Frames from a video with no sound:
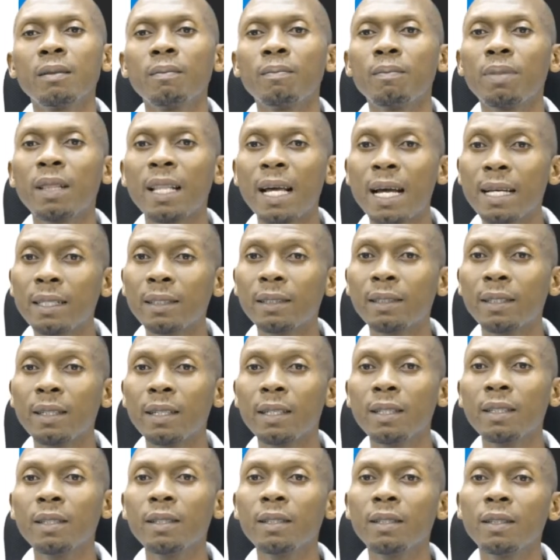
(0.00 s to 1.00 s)

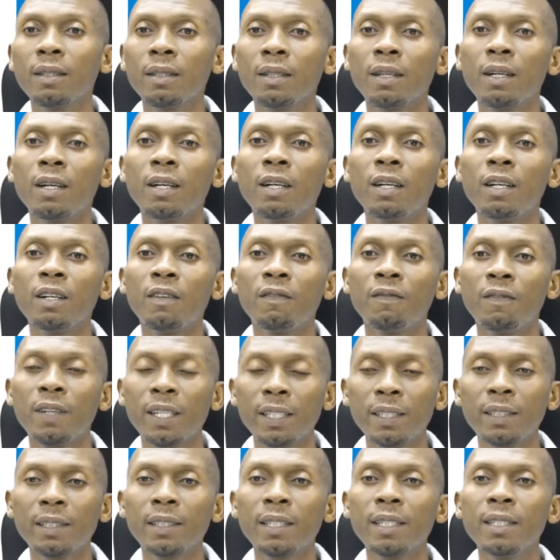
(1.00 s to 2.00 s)
planting,
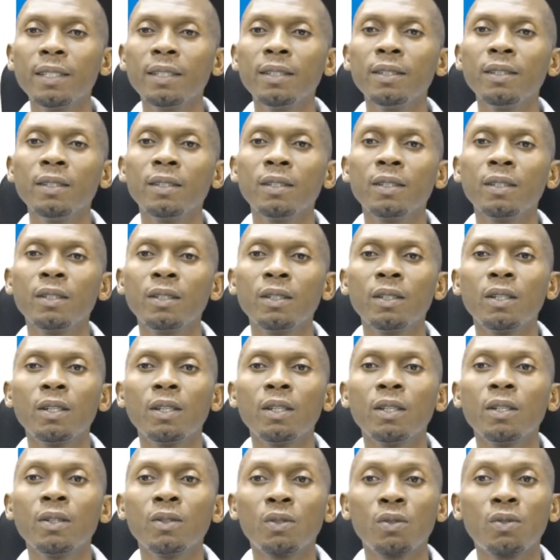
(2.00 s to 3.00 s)
harvesting,
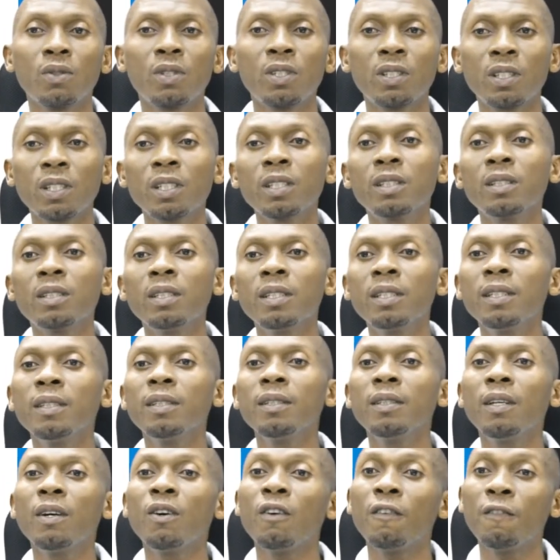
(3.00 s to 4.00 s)
to
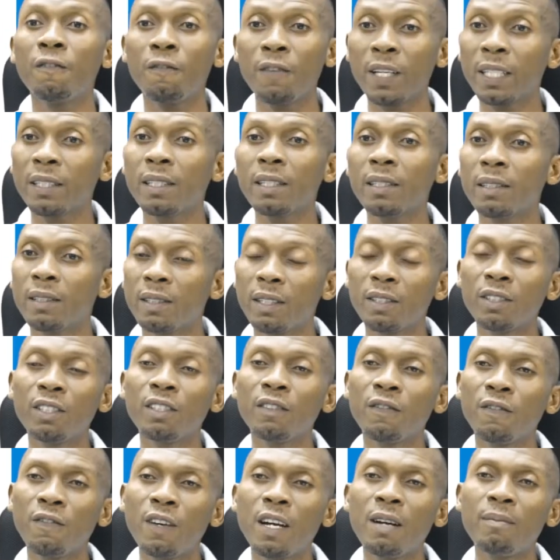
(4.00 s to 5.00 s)
certain or fixing
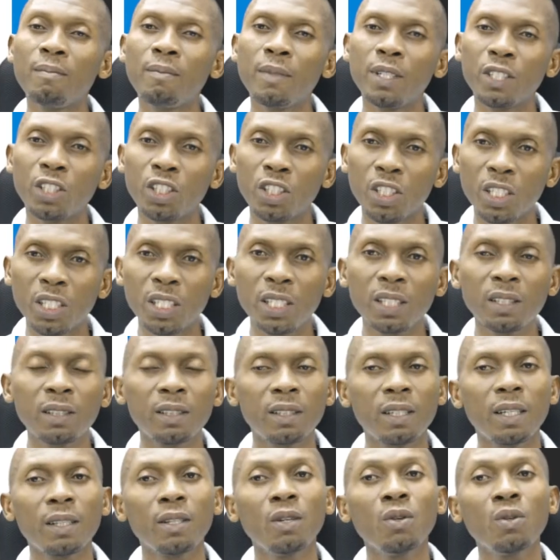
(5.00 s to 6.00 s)
certain farm
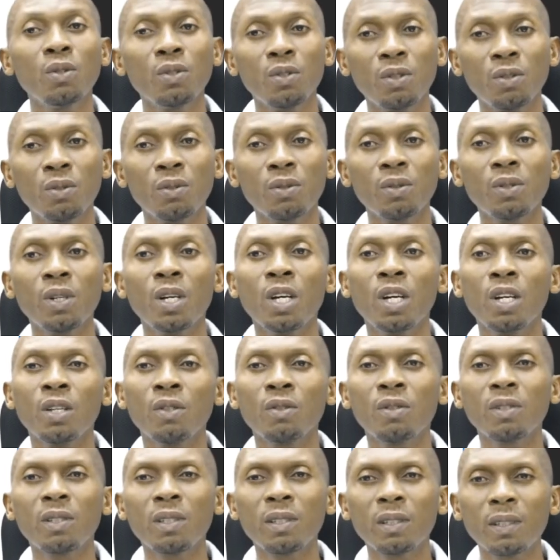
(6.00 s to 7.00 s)
machines and also
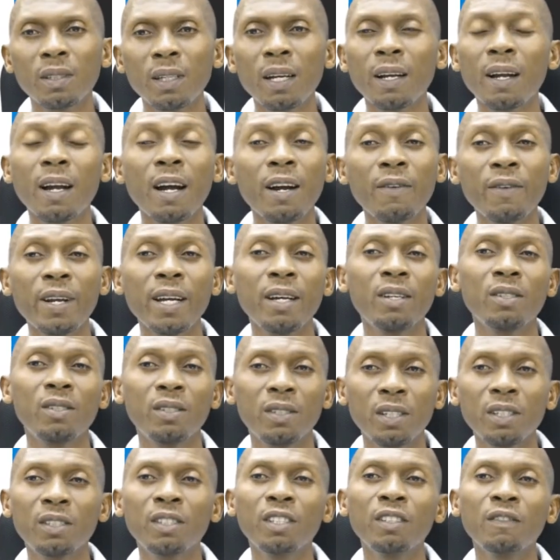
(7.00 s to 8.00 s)
to carry out
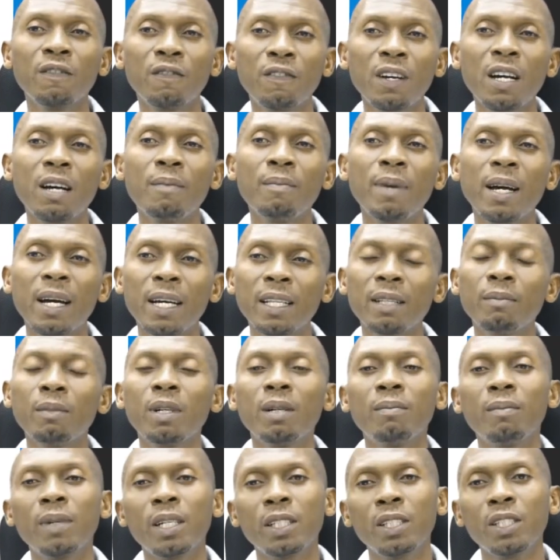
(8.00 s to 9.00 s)
certain farm
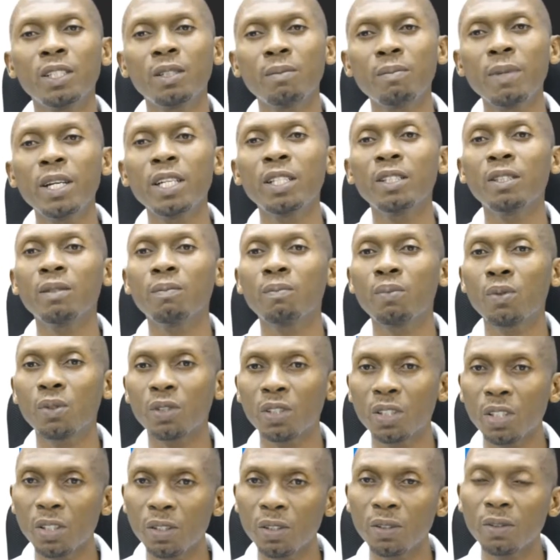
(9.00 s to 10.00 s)
animal management
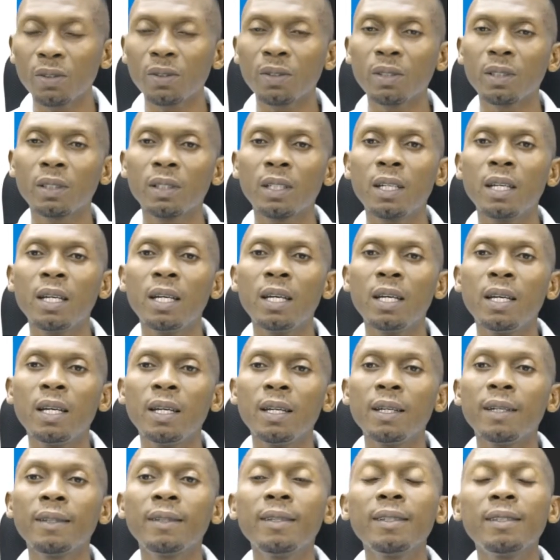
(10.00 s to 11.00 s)
procedures.
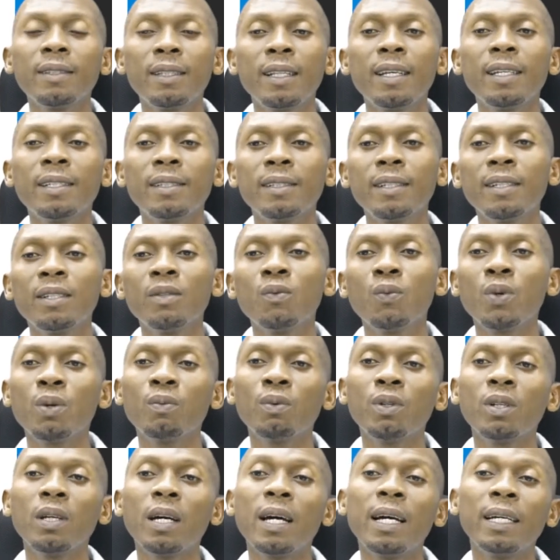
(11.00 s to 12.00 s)
In this lesson, we
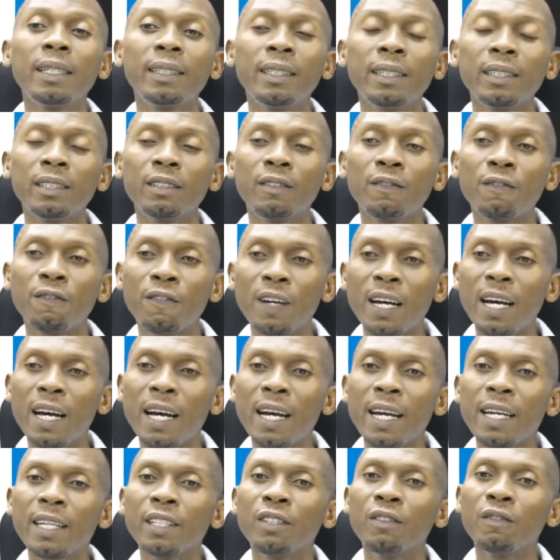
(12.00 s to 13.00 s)
will
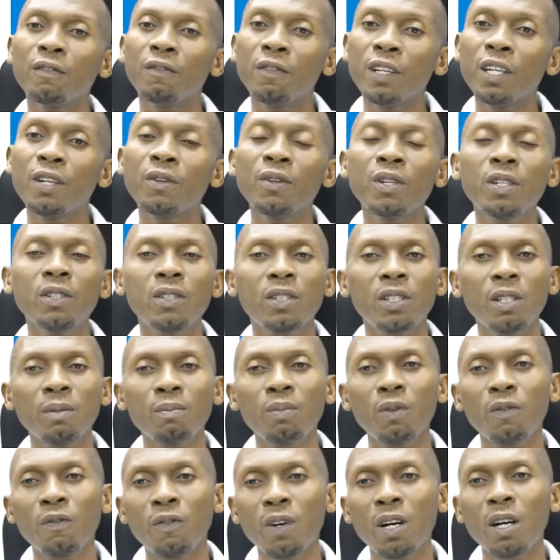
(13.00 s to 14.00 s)
identify the various
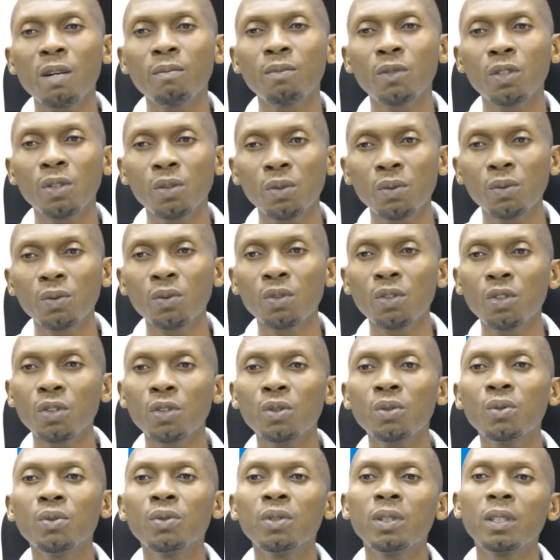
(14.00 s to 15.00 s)
simple farm tools
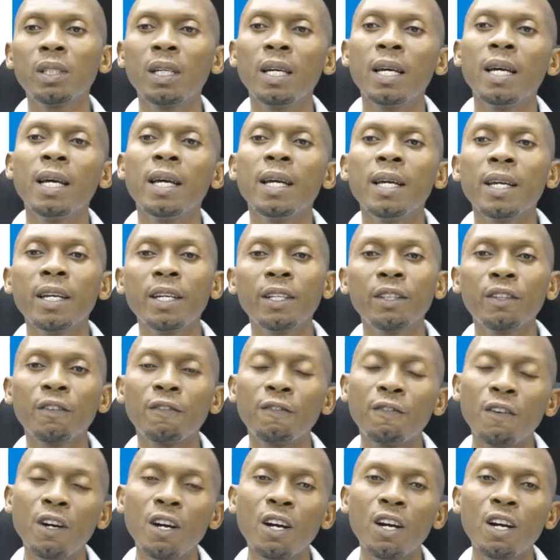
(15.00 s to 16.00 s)
used in the
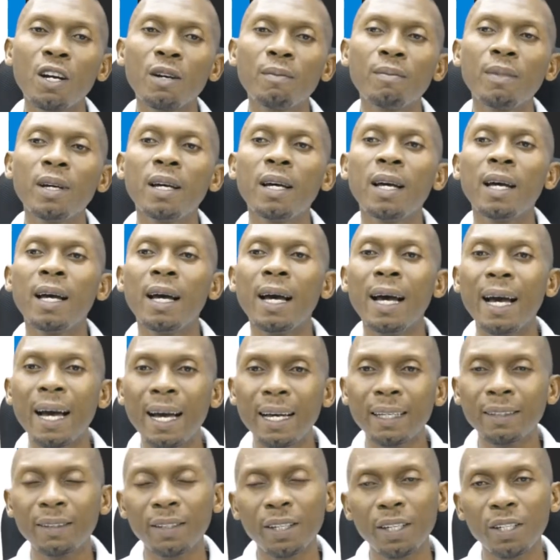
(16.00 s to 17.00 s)
farm
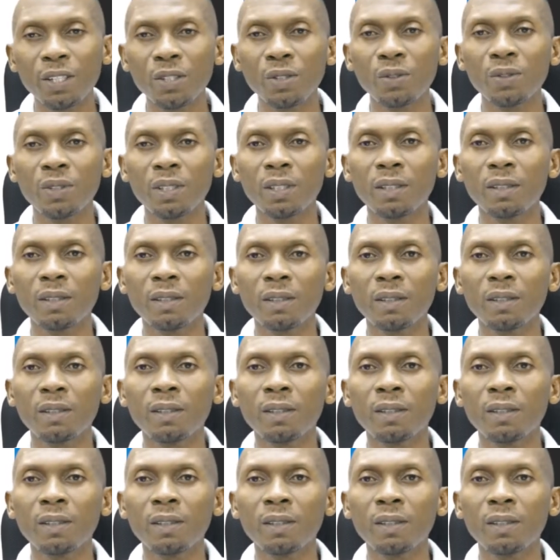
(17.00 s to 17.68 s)
and their users.